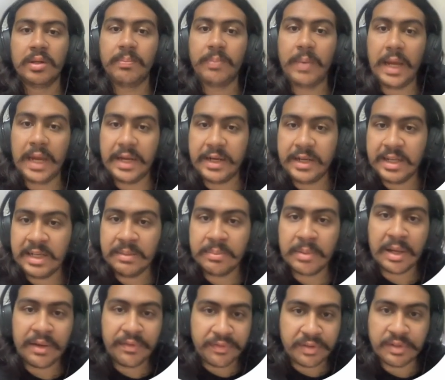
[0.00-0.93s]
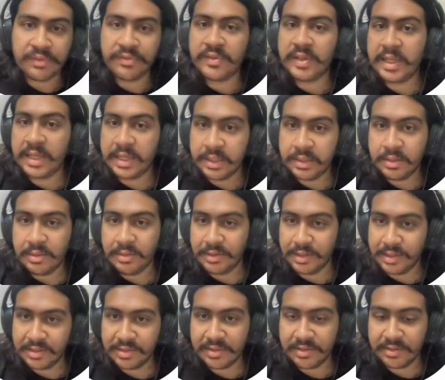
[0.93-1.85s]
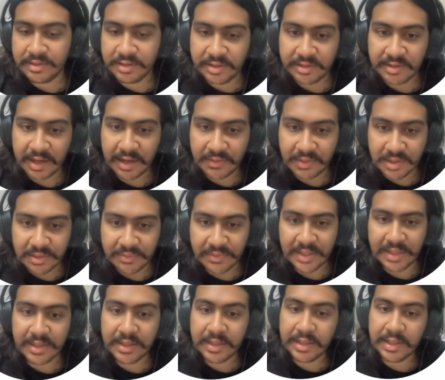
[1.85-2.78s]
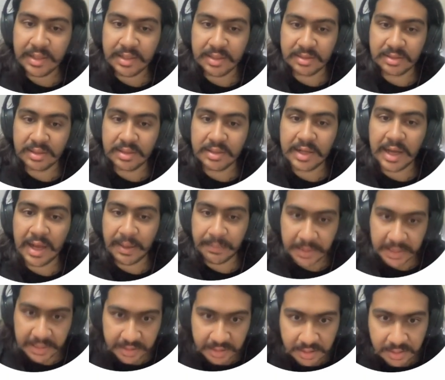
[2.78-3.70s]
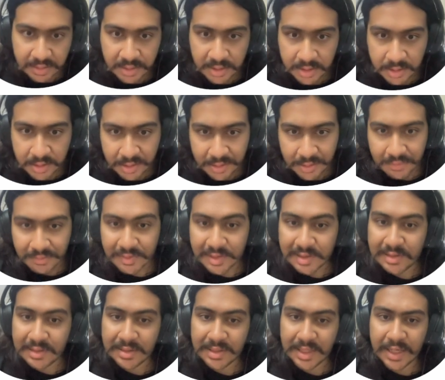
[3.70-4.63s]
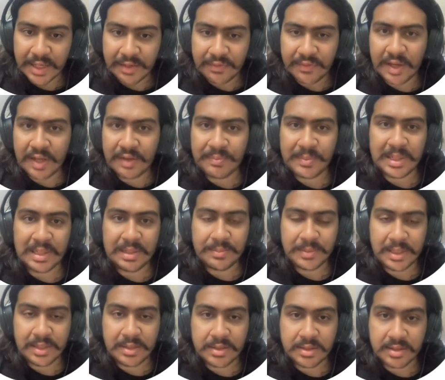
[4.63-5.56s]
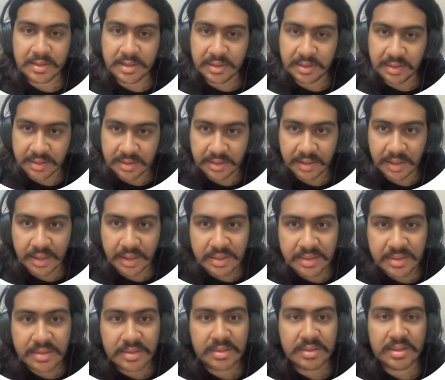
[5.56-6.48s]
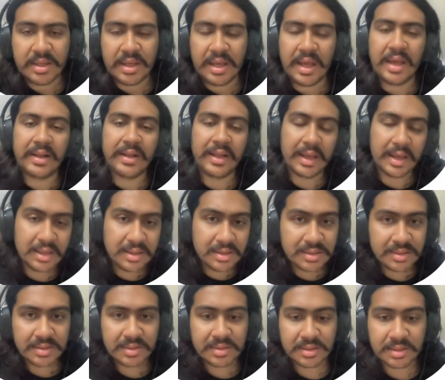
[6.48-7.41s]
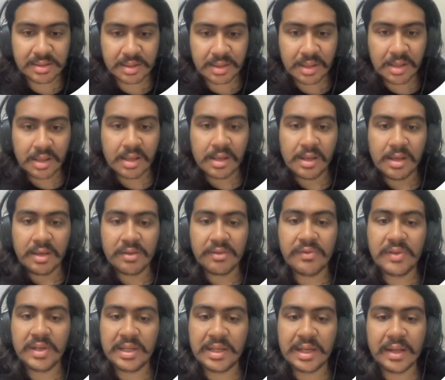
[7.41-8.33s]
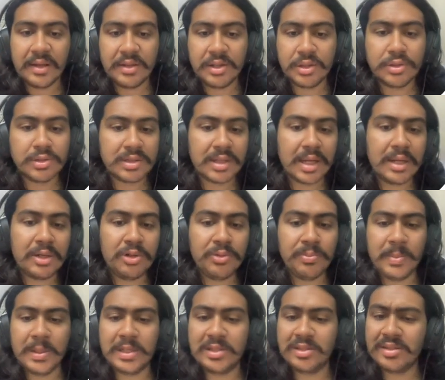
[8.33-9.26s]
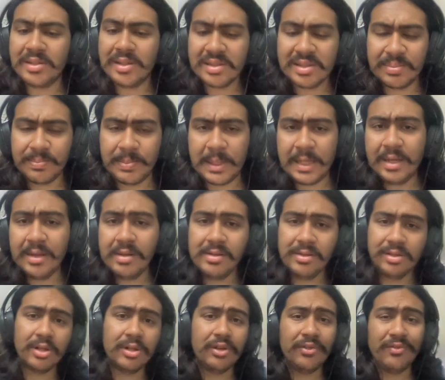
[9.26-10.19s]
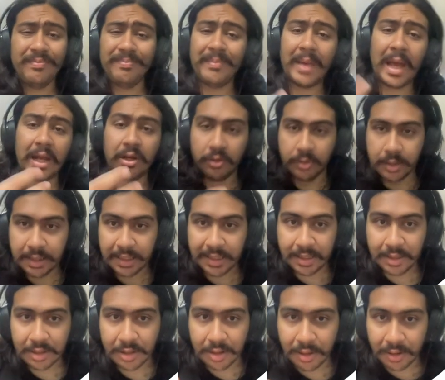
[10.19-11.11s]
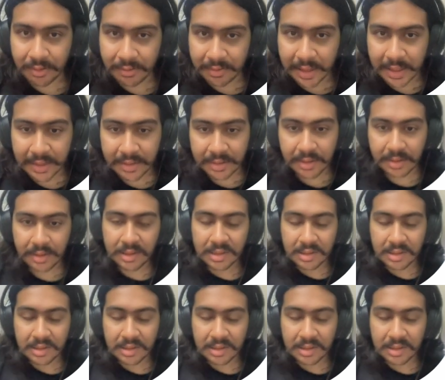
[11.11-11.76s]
pi d by 15 distance traveled, where d is the diameter, which is 85 millimeters in this case, and hence we can use that to measure the speed sort of manually. Alright,